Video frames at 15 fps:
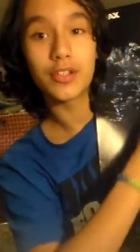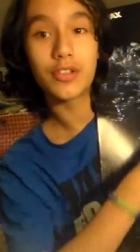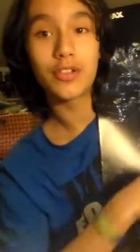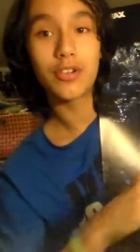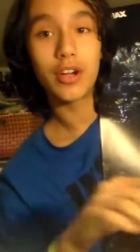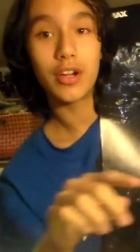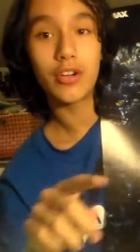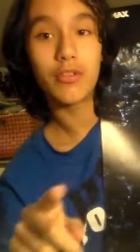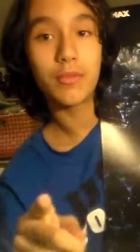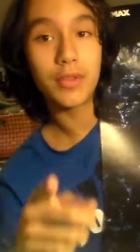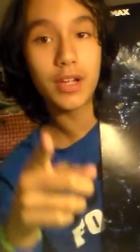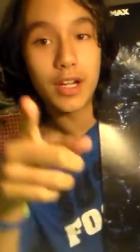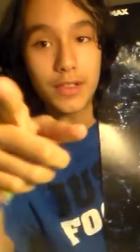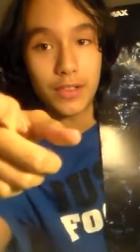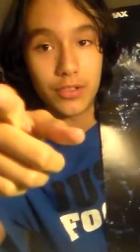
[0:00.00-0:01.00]
So I hope
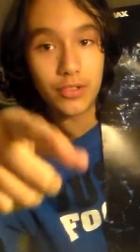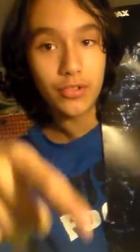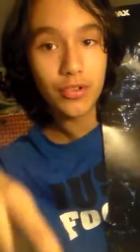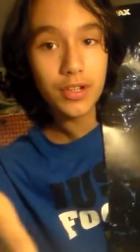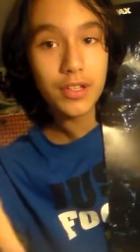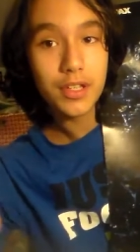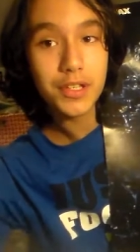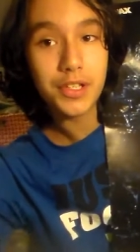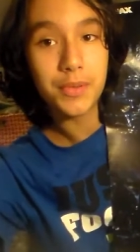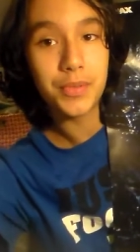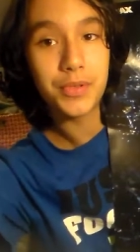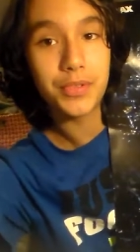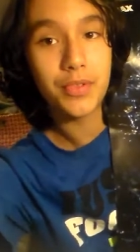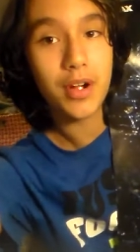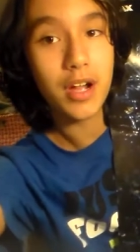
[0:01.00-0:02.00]
you guys enjoyed this.
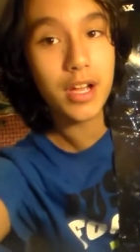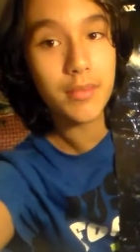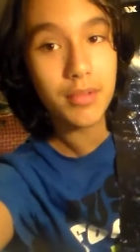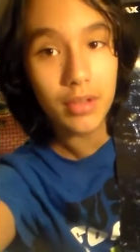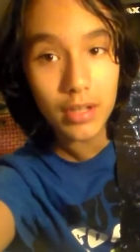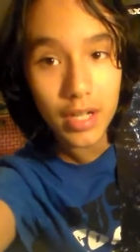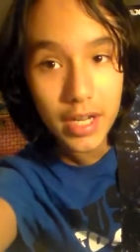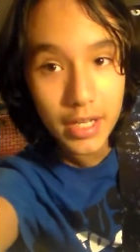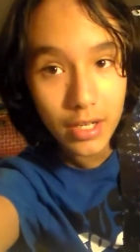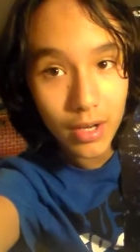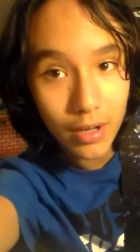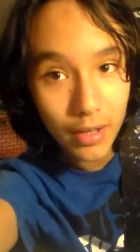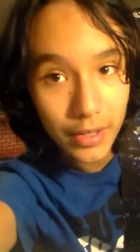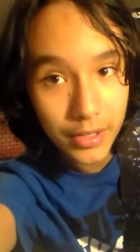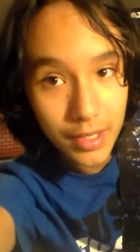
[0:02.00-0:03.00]
Subscribe, like,
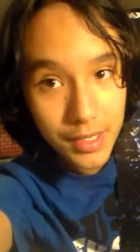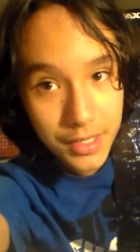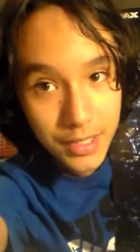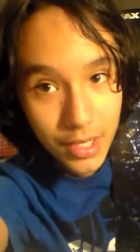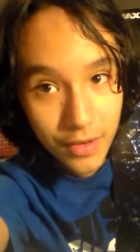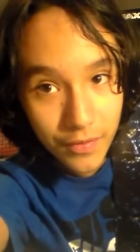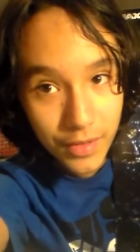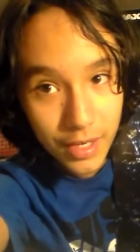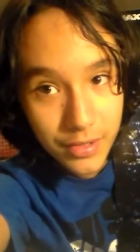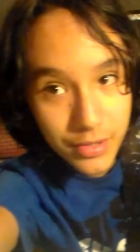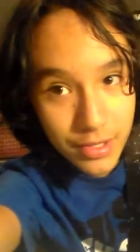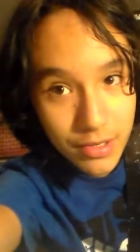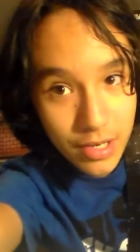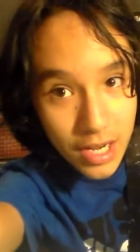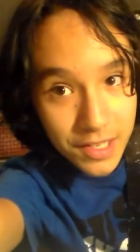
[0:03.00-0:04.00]
all the good stuff, and I'll
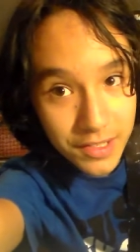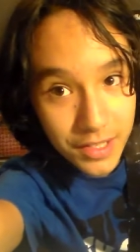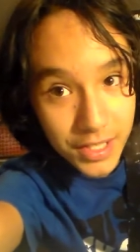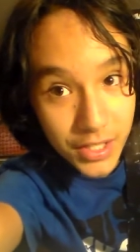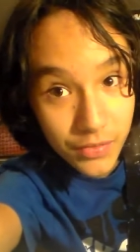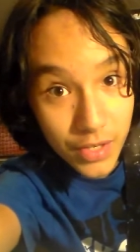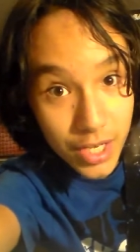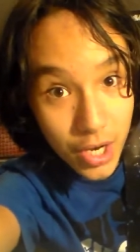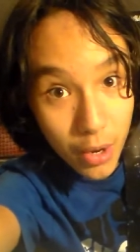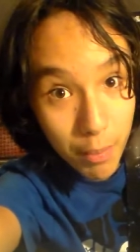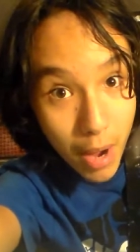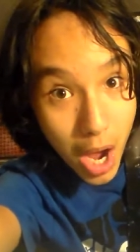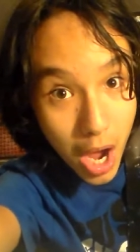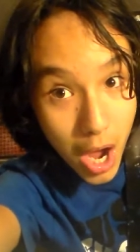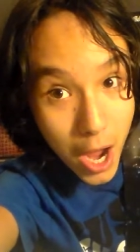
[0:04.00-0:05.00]
see you guys in the next video.
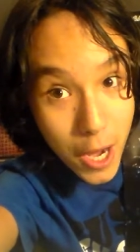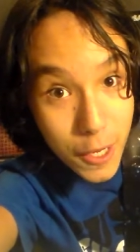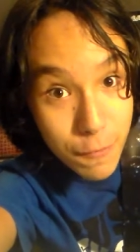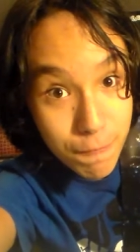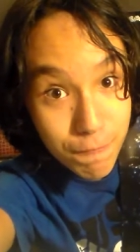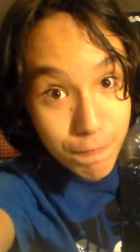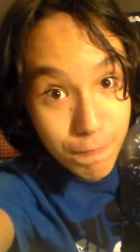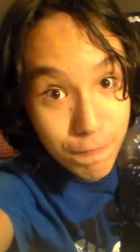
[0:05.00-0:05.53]
Bye!